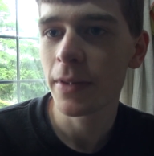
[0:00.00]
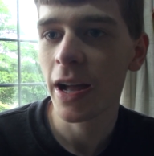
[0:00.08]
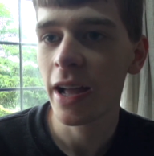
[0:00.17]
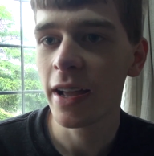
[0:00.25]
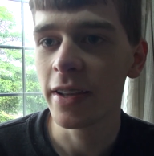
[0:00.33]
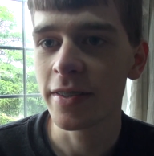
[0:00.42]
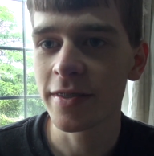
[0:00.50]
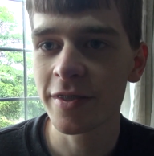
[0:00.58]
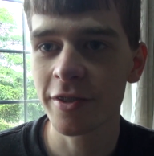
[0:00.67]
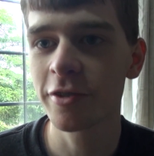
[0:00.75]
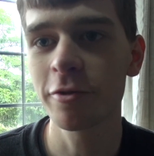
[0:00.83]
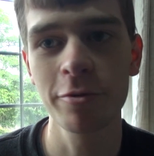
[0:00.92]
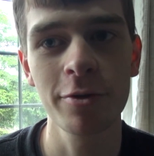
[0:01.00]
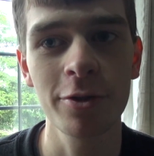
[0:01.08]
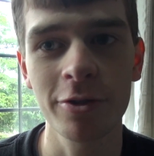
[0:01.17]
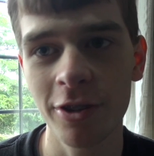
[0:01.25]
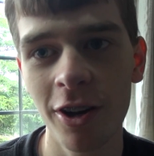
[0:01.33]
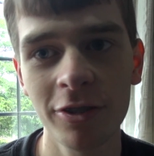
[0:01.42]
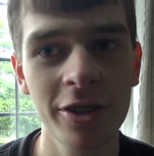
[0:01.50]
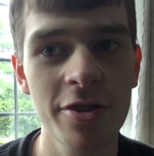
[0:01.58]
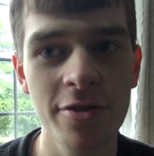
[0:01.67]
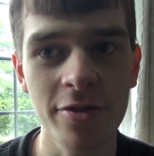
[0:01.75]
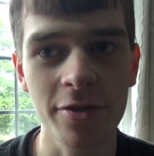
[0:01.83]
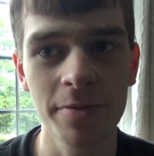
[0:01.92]
a school or
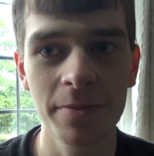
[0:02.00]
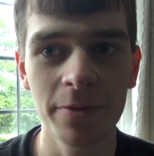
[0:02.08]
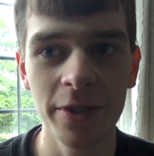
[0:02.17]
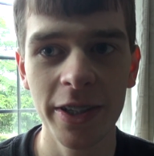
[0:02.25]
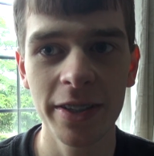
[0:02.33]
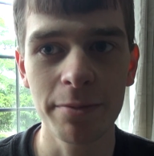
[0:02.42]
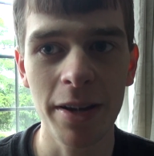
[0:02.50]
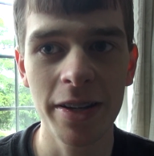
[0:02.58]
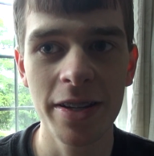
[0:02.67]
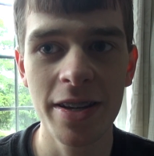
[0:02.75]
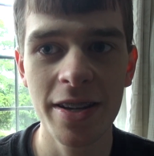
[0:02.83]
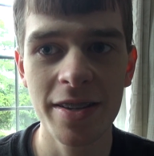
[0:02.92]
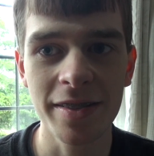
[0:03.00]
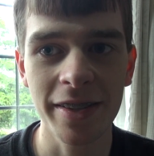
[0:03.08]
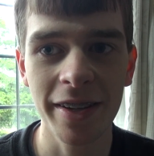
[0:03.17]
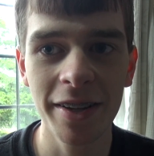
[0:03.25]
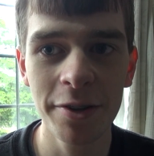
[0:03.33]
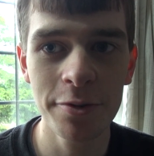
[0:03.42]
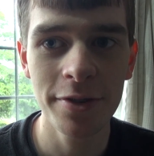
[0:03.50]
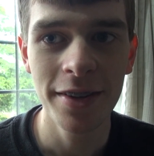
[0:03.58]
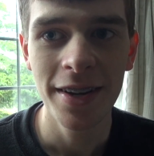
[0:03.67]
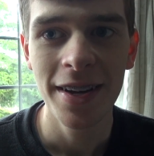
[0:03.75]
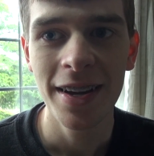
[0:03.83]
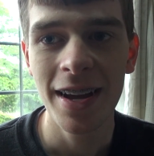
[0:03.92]
college or something many years ago,
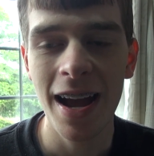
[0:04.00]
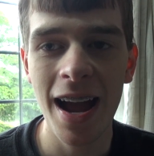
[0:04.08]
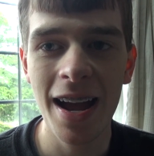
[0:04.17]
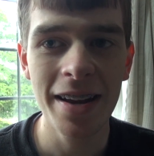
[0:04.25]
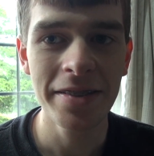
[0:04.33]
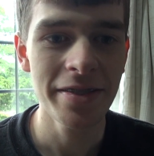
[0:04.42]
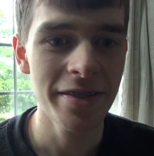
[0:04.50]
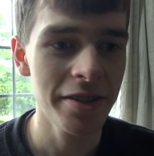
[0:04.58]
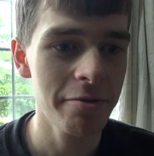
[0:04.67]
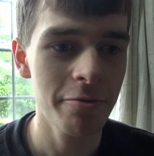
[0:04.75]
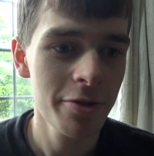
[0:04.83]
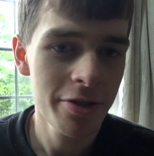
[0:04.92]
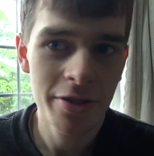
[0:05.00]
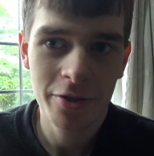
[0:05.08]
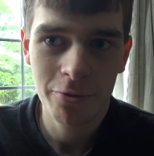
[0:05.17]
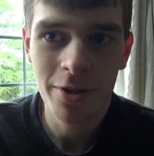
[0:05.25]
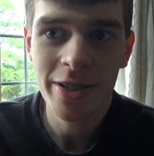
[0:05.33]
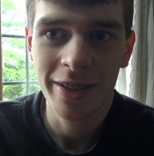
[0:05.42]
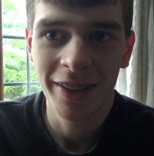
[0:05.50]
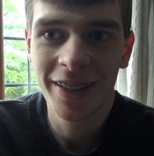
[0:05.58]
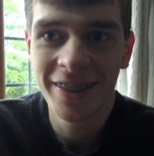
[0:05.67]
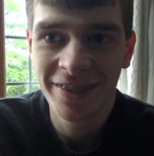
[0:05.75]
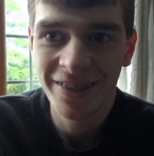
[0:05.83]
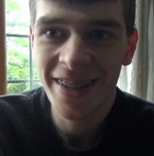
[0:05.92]
and it works well,
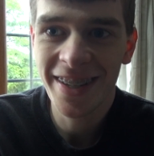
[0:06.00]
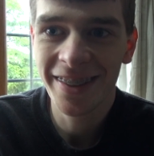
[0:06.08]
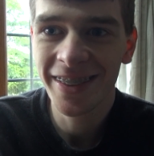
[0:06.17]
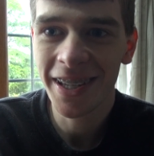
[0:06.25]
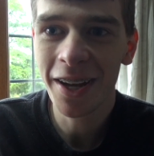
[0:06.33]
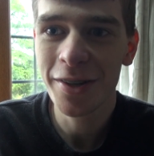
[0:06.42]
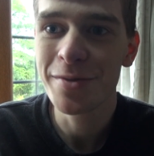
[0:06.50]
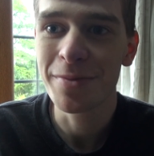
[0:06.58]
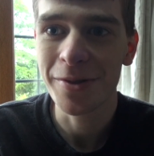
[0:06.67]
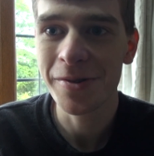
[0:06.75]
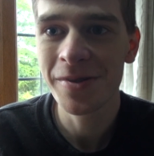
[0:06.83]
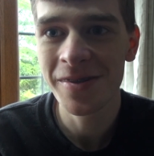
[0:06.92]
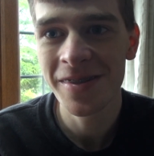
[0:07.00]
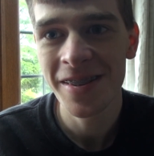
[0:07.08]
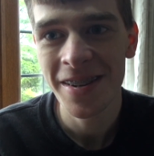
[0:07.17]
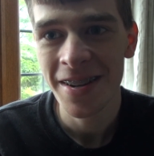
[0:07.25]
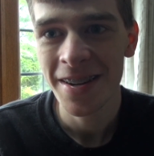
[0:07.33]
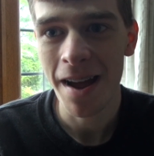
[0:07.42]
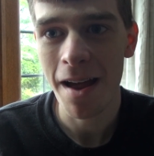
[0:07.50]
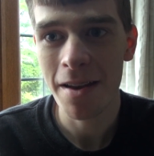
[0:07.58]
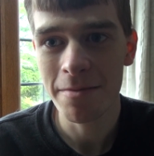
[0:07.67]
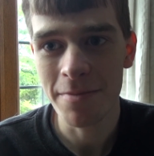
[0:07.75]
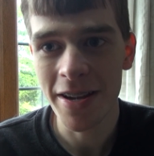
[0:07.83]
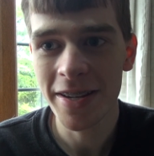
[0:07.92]
really reliable,
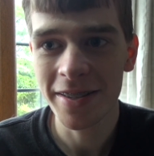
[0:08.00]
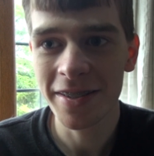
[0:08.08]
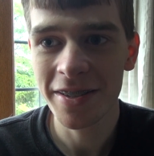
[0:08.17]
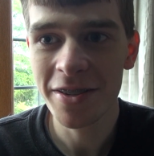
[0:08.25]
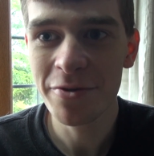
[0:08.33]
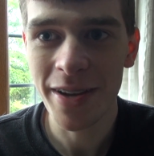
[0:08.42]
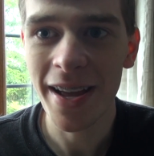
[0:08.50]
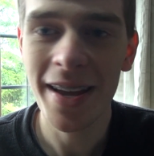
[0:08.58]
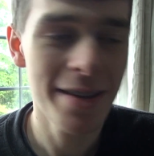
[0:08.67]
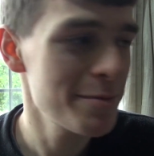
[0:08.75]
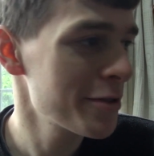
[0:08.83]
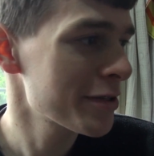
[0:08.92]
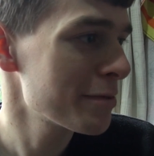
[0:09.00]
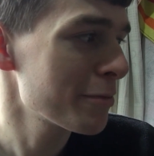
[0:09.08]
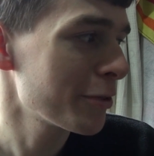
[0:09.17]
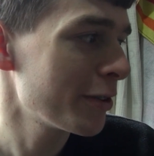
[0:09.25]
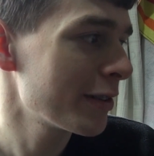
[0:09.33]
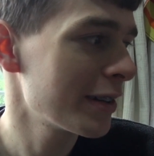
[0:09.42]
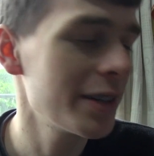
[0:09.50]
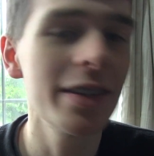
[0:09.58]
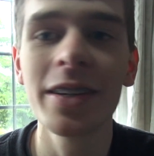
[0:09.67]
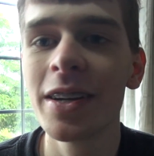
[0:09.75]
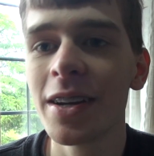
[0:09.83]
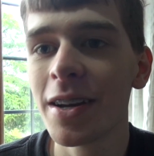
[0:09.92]
and made in the UK most importantly.
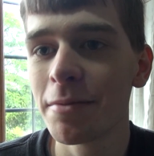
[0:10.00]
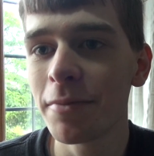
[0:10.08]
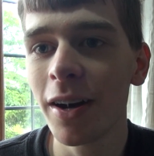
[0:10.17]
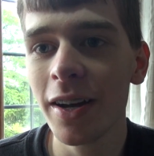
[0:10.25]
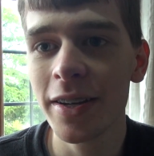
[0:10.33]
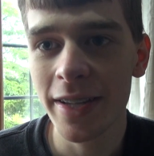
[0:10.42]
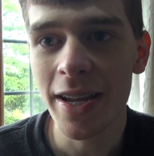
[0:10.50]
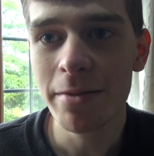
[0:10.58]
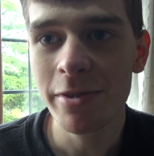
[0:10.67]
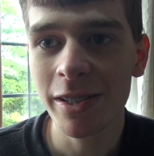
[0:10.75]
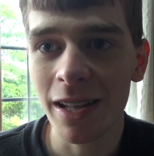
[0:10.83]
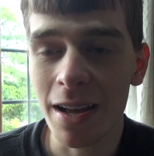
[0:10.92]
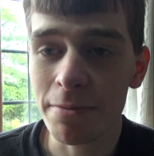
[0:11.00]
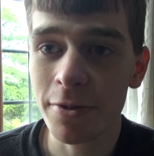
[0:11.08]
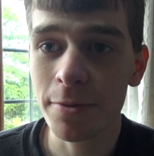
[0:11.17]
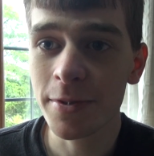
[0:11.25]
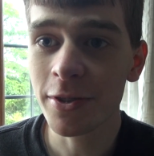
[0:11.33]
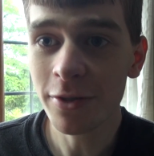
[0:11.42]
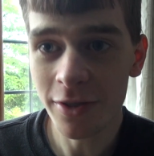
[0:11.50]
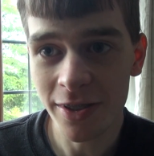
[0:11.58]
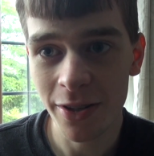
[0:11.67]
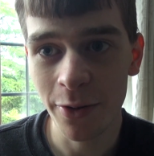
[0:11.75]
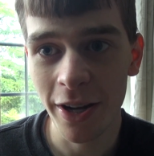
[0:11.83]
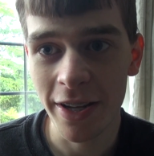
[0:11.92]
My gaming laptop is
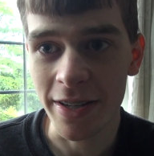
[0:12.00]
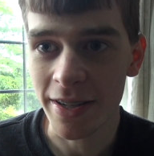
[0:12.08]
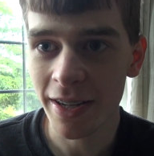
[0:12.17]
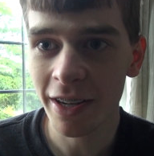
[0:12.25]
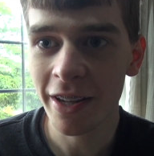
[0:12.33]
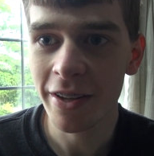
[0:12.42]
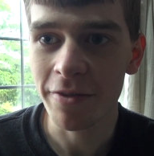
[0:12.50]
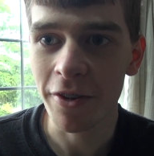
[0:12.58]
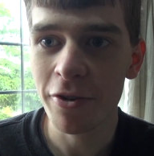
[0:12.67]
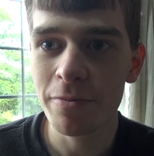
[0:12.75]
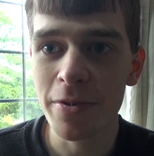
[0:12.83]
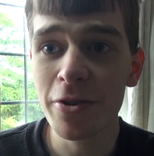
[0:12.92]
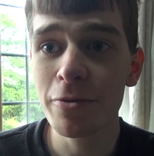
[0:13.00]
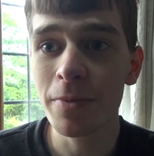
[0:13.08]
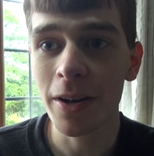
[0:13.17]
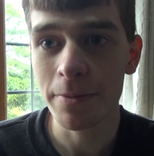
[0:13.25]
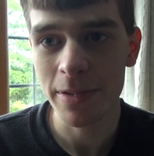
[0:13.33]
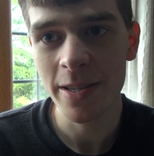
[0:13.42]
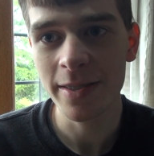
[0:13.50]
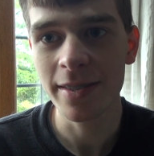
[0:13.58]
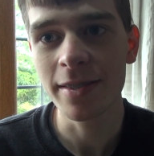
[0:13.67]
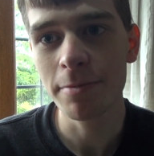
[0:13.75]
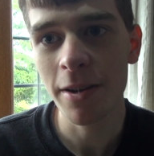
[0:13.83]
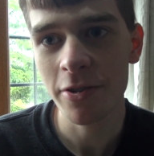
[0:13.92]
also a Clevo built by
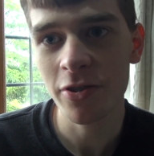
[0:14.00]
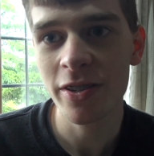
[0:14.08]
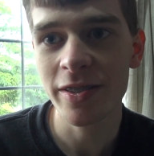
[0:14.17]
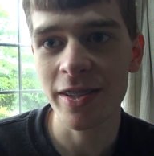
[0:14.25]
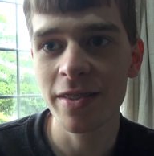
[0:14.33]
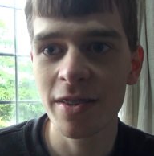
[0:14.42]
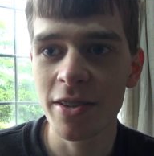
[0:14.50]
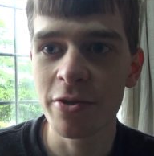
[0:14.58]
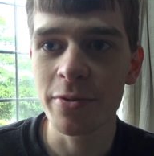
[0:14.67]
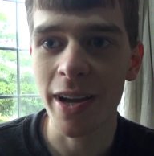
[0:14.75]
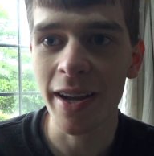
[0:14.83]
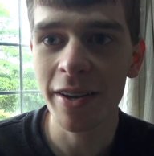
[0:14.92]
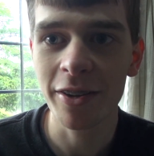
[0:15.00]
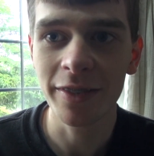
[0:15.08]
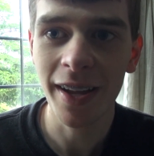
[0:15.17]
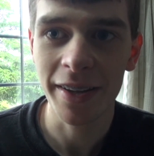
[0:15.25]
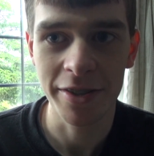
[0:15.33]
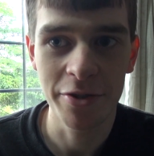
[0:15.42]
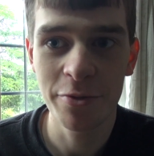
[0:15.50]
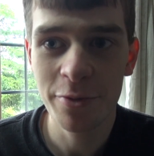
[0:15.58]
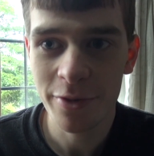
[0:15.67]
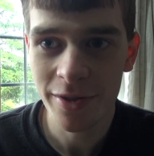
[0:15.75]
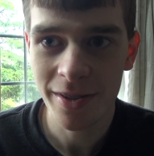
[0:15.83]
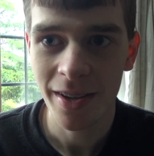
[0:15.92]
PC Specialist in the UK. I got that
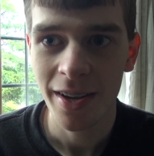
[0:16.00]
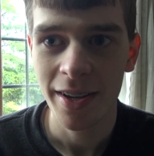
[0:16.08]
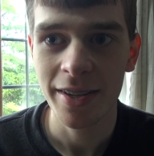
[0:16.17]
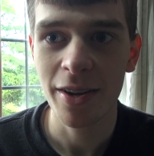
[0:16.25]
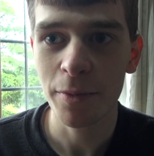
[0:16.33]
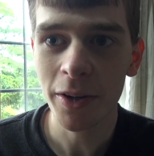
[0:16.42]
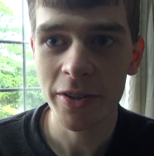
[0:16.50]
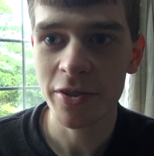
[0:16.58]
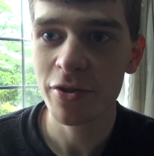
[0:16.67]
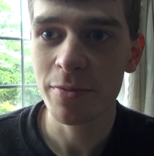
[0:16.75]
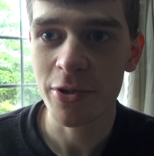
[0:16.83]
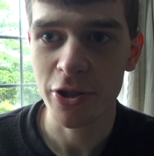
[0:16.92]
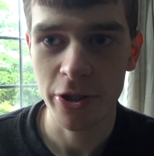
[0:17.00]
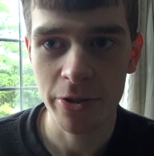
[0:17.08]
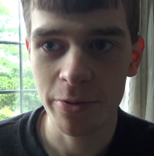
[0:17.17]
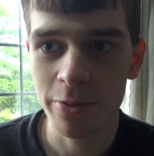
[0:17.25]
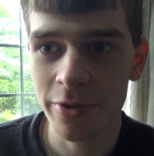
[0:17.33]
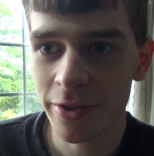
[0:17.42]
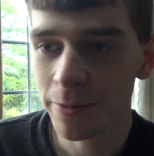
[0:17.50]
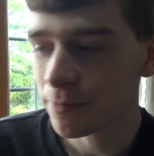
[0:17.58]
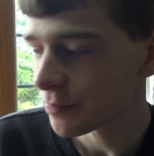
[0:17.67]
used. I buy too much used.